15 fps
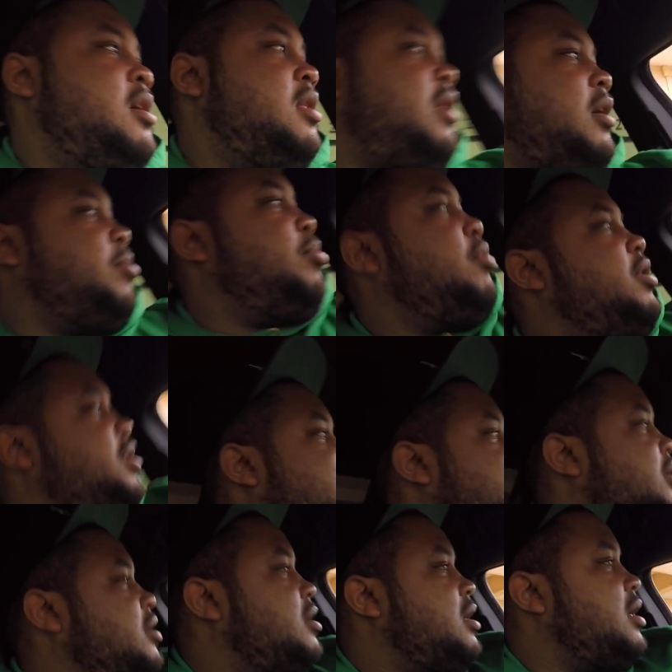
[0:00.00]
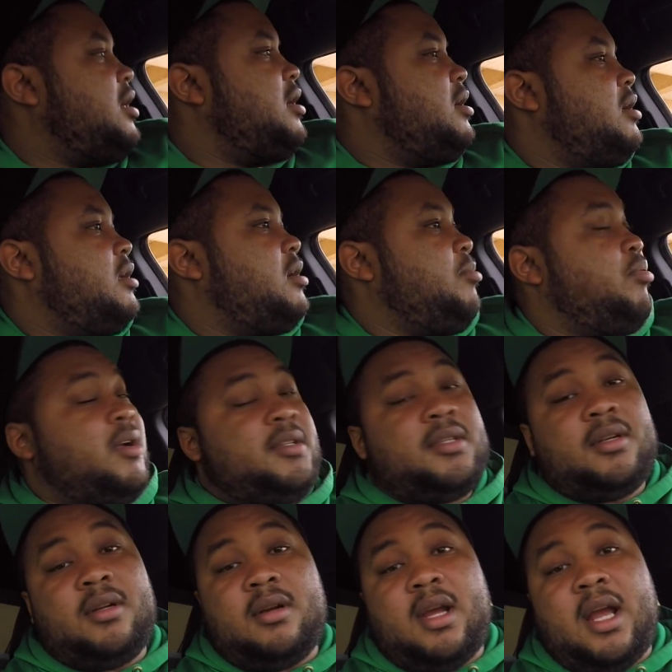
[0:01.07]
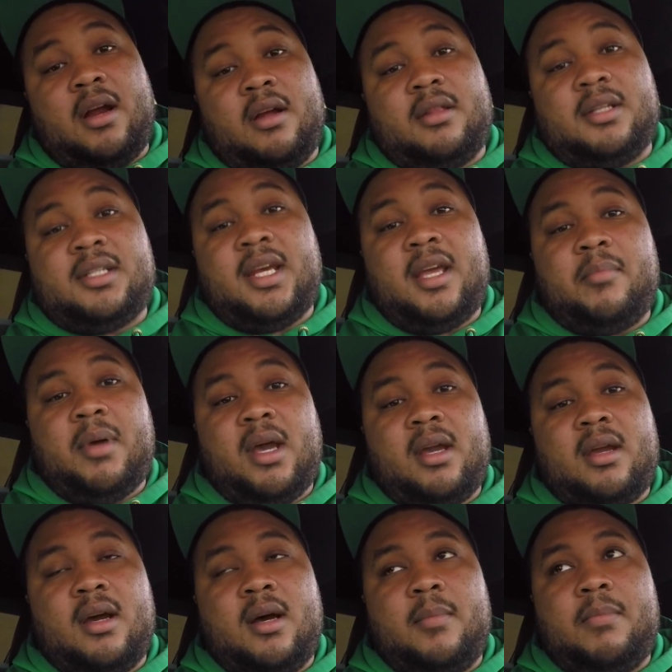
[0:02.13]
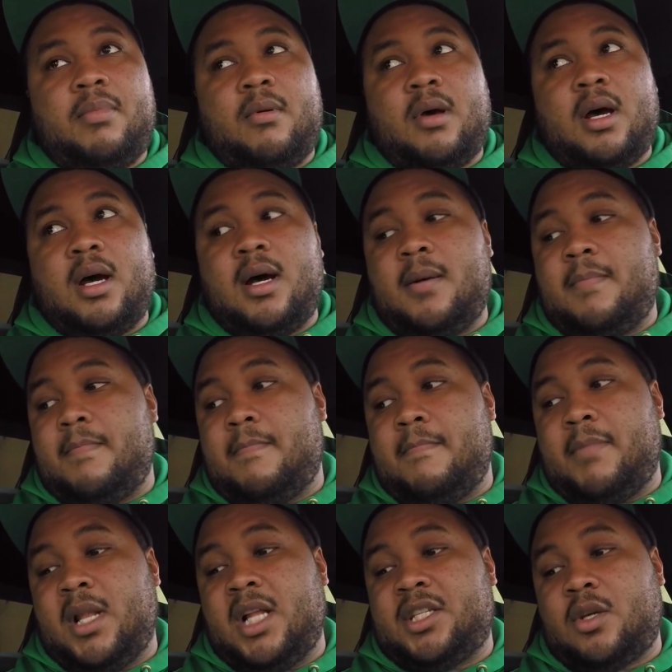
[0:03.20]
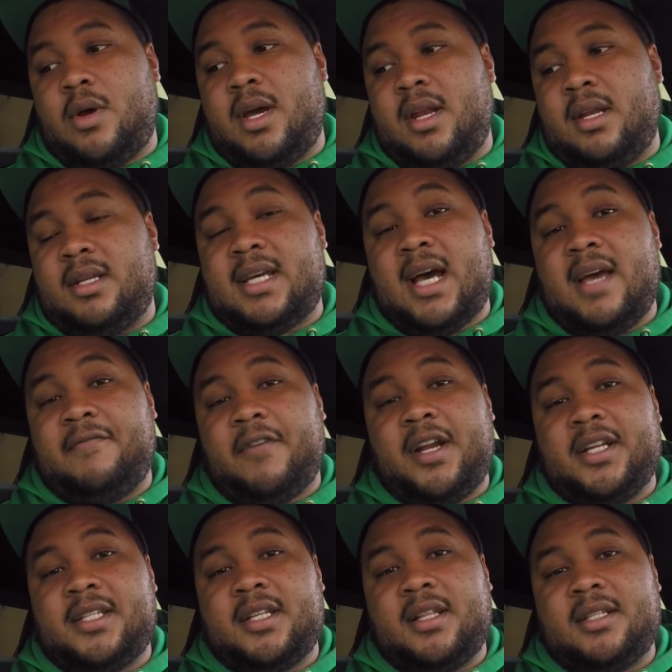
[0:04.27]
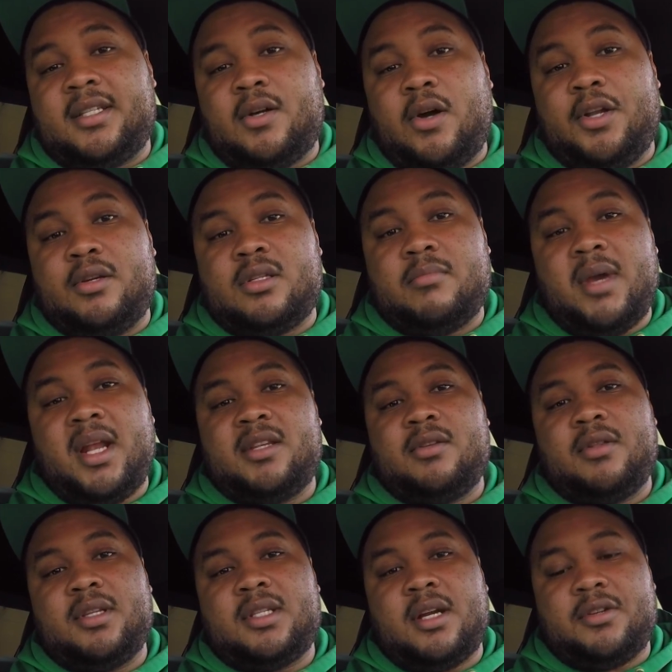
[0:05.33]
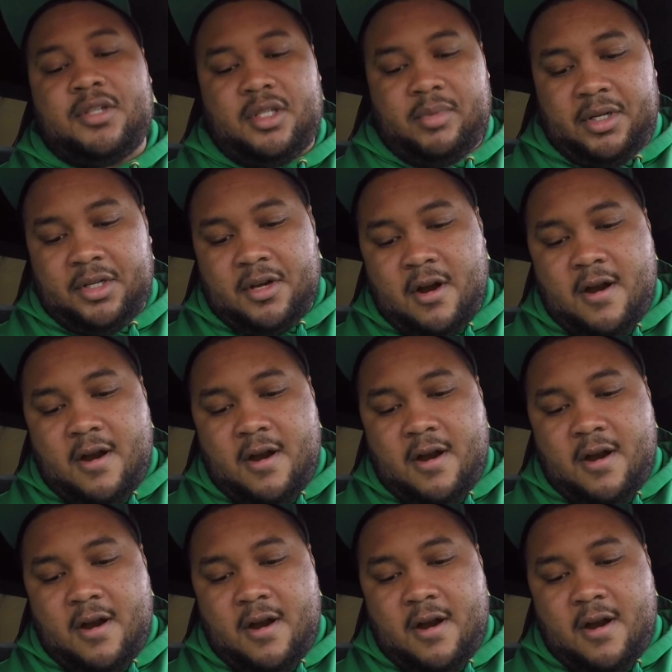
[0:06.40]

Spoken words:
compressor air in the tank back up. But let's go ahead and dive right into this. I'm going to do some maintenance on this air suspension, all